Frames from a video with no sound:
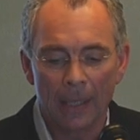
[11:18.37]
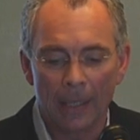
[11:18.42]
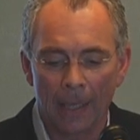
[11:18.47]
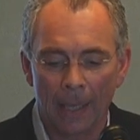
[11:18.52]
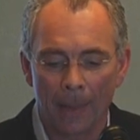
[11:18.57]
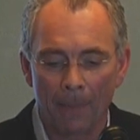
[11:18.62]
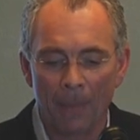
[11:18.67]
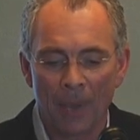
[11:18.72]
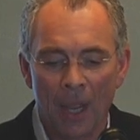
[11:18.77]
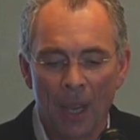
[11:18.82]

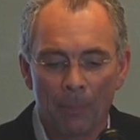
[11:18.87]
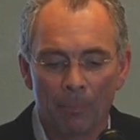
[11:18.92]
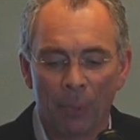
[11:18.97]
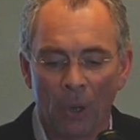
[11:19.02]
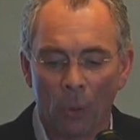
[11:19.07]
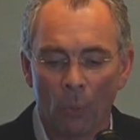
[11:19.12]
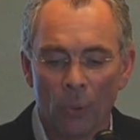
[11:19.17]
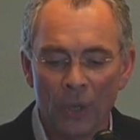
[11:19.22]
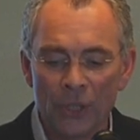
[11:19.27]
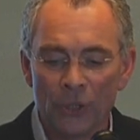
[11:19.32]

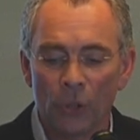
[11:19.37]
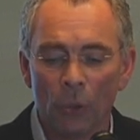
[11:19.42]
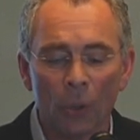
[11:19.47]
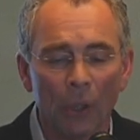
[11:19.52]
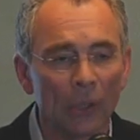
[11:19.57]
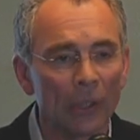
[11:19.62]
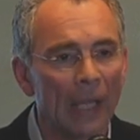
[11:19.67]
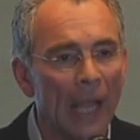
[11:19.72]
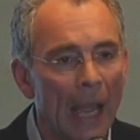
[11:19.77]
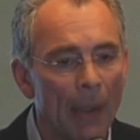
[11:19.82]
But we do
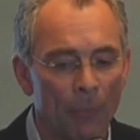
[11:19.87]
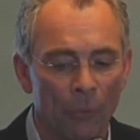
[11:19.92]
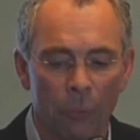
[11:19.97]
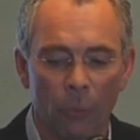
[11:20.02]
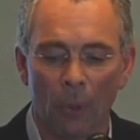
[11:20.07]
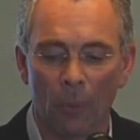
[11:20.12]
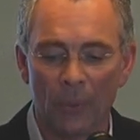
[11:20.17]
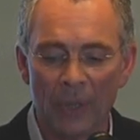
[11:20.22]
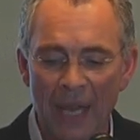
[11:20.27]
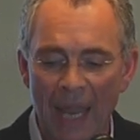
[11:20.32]
a lot with
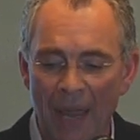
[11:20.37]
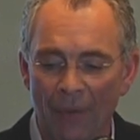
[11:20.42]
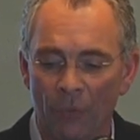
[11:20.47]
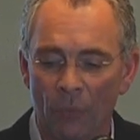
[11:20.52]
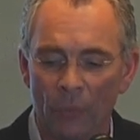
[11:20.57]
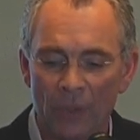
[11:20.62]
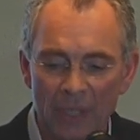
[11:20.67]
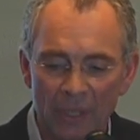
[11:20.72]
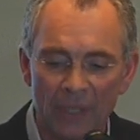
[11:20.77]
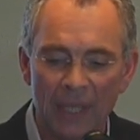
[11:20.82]
what we have,
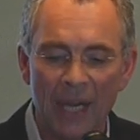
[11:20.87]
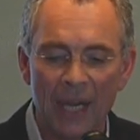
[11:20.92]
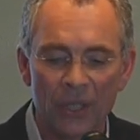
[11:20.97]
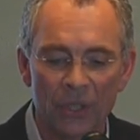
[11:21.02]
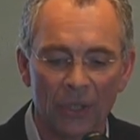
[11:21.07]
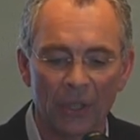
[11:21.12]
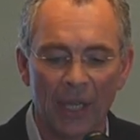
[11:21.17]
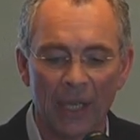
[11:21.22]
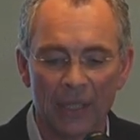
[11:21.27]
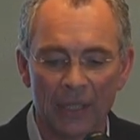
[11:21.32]
and we engage
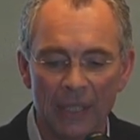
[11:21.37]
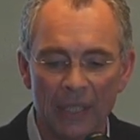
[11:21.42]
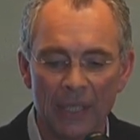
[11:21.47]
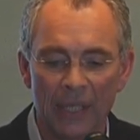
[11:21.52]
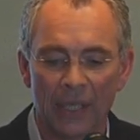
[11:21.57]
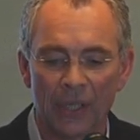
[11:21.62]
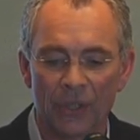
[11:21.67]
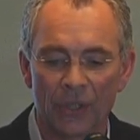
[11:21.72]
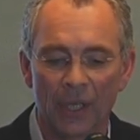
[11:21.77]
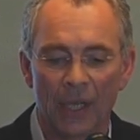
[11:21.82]
a lot of
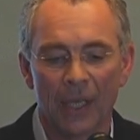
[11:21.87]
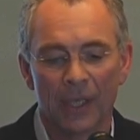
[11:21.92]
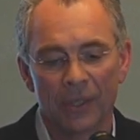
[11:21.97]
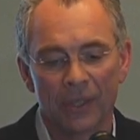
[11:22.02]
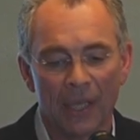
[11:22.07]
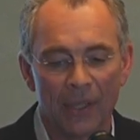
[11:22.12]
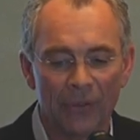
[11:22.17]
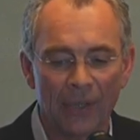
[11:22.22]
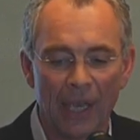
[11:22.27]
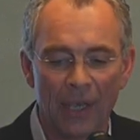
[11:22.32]
kids,
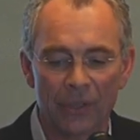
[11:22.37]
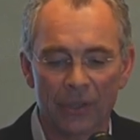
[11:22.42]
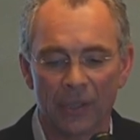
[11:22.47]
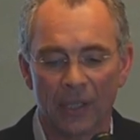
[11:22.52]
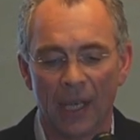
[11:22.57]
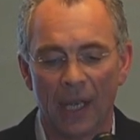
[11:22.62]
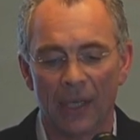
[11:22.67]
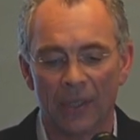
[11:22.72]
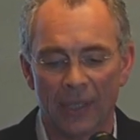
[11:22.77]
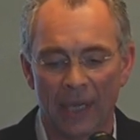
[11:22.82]
10,000
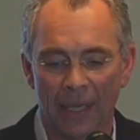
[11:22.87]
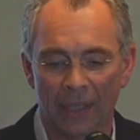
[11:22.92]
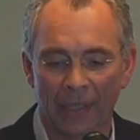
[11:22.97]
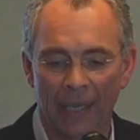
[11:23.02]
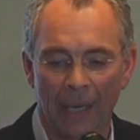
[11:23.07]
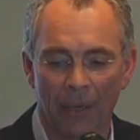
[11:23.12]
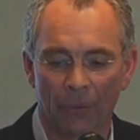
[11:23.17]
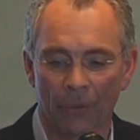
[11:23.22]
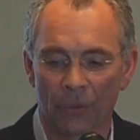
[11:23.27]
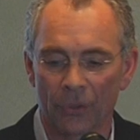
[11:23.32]
contact
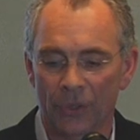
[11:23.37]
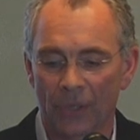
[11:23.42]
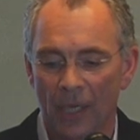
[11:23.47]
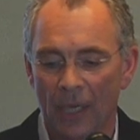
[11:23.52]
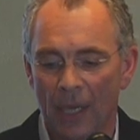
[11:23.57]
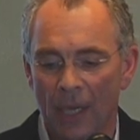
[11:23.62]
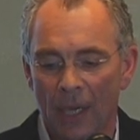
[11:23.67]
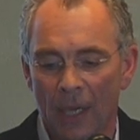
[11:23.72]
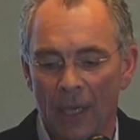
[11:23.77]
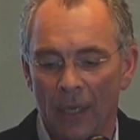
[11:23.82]
hours.
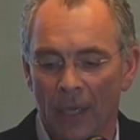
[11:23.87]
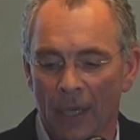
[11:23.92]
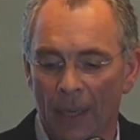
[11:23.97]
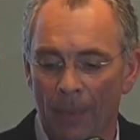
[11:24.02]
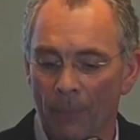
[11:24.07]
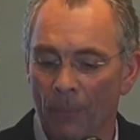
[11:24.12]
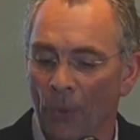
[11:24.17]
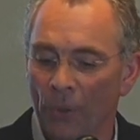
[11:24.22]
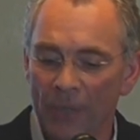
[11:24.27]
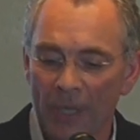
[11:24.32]

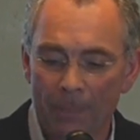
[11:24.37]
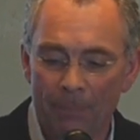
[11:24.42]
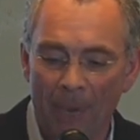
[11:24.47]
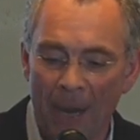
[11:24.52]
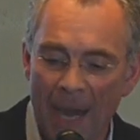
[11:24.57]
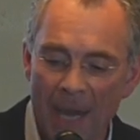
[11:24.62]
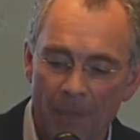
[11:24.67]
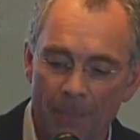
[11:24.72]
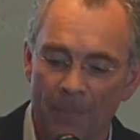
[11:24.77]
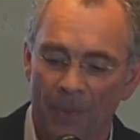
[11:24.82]
Monique
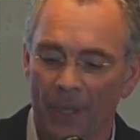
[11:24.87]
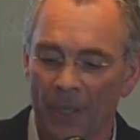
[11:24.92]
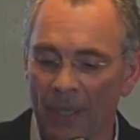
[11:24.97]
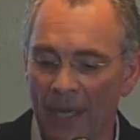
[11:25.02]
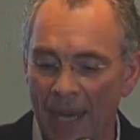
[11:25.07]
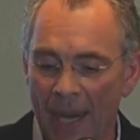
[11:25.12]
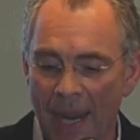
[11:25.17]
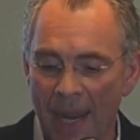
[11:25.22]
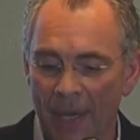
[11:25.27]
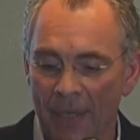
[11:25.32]
Beichman
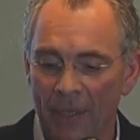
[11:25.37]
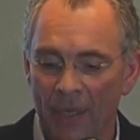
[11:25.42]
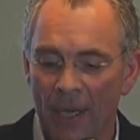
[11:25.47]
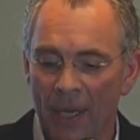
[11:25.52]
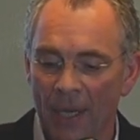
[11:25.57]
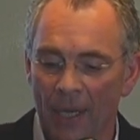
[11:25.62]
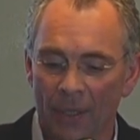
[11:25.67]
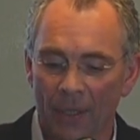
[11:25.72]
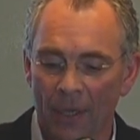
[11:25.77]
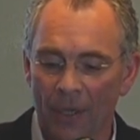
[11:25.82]

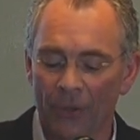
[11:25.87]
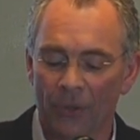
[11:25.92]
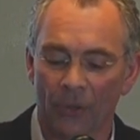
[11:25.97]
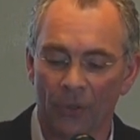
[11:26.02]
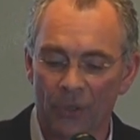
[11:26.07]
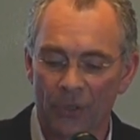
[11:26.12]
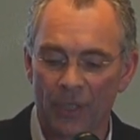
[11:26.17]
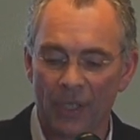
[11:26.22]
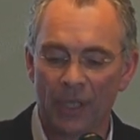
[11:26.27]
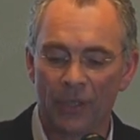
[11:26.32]
and
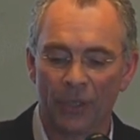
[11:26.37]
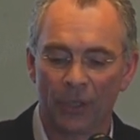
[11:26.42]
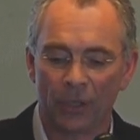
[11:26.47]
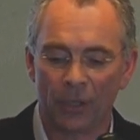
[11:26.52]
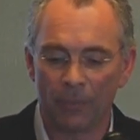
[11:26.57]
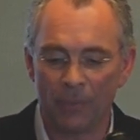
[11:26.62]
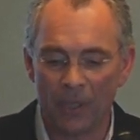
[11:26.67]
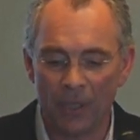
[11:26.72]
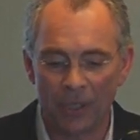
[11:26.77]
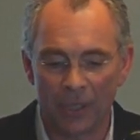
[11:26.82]
others in the
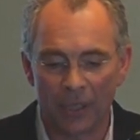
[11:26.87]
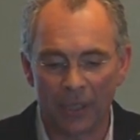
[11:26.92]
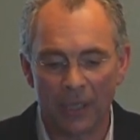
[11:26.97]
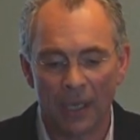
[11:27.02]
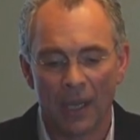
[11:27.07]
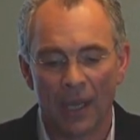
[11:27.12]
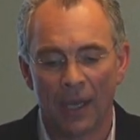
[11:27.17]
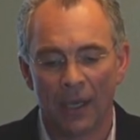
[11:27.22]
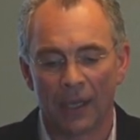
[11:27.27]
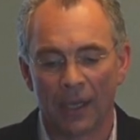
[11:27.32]
community
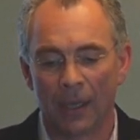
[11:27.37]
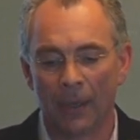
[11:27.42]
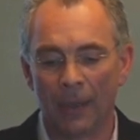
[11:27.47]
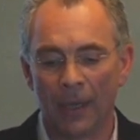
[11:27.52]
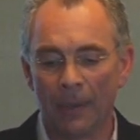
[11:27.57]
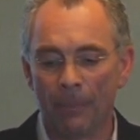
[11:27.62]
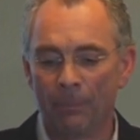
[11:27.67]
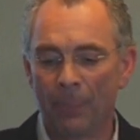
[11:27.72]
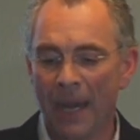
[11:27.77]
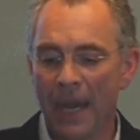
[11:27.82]

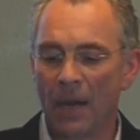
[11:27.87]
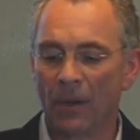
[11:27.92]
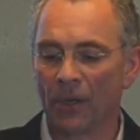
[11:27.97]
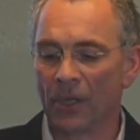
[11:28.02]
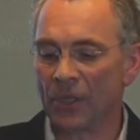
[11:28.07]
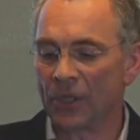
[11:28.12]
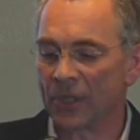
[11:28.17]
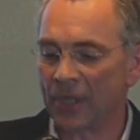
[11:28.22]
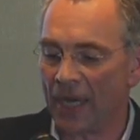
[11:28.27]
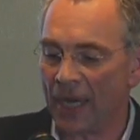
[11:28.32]
and
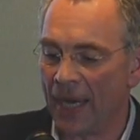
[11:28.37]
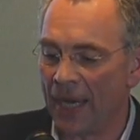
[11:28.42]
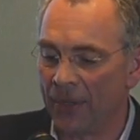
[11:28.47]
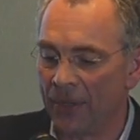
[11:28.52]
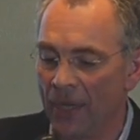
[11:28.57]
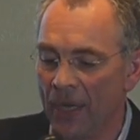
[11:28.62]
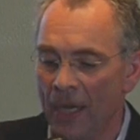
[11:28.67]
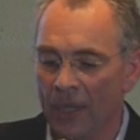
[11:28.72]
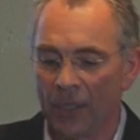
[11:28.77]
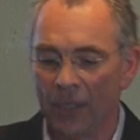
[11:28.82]
parents
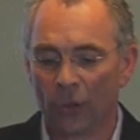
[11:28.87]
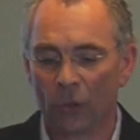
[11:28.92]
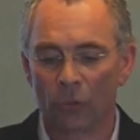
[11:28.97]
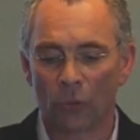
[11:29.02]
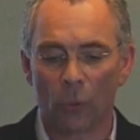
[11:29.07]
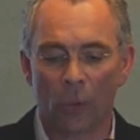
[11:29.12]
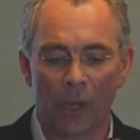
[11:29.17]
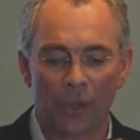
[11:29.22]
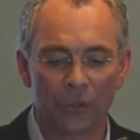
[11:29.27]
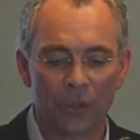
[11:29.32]
and in
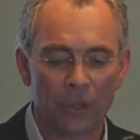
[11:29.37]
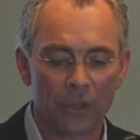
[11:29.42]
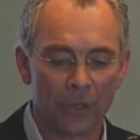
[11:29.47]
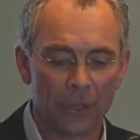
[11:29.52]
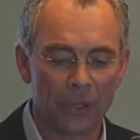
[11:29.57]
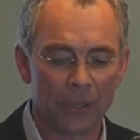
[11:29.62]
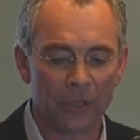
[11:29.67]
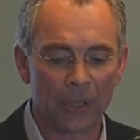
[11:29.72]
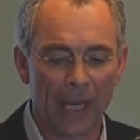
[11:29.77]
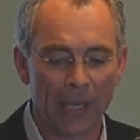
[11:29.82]
Tualatin
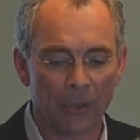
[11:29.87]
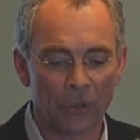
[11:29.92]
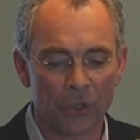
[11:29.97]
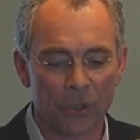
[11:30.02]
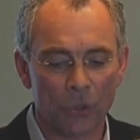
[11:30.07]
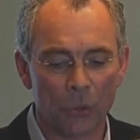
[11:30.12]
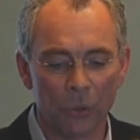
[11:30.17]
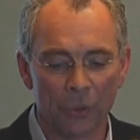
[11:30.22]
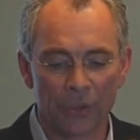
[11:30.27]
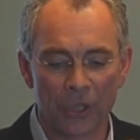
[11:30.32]
Tigard
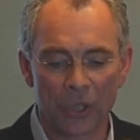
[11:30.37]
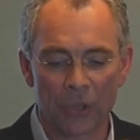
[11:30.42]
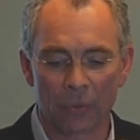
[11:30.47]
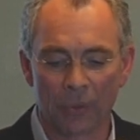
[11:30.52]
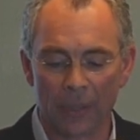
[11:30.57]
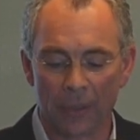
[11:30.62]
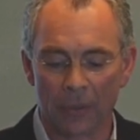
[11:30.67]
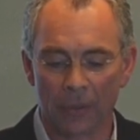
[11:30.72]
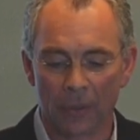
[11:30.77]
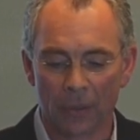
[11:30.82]
School
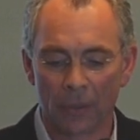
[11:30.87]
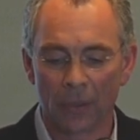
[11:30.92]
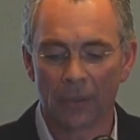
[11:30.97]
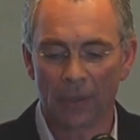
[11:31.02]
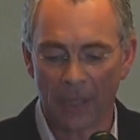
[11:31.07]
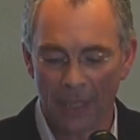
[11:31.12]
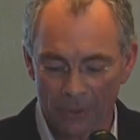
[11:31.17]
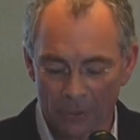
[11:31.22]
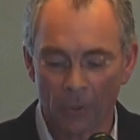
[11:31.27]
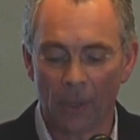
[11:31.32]
District,
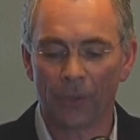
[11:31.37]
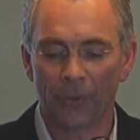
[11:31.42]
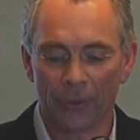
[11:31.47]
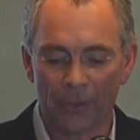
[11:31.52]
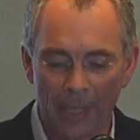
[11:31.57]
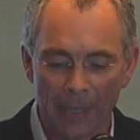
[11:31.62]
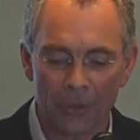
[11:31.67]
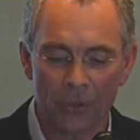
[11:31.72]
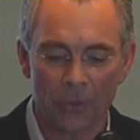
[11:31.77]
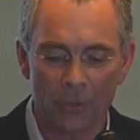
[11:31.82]
Tualatin
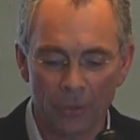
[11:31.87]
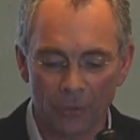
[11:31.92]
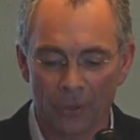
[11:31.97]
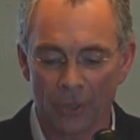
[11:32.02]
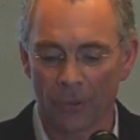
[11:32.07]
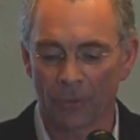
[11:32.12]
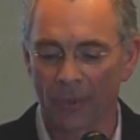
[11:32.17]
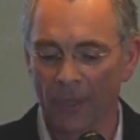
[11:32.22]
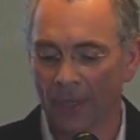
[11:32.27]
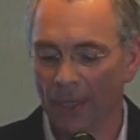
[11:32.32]
Tigard School
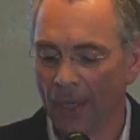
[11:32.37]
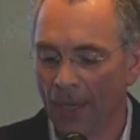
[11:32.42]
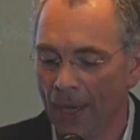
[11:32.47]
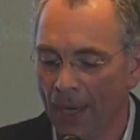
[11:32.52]
District.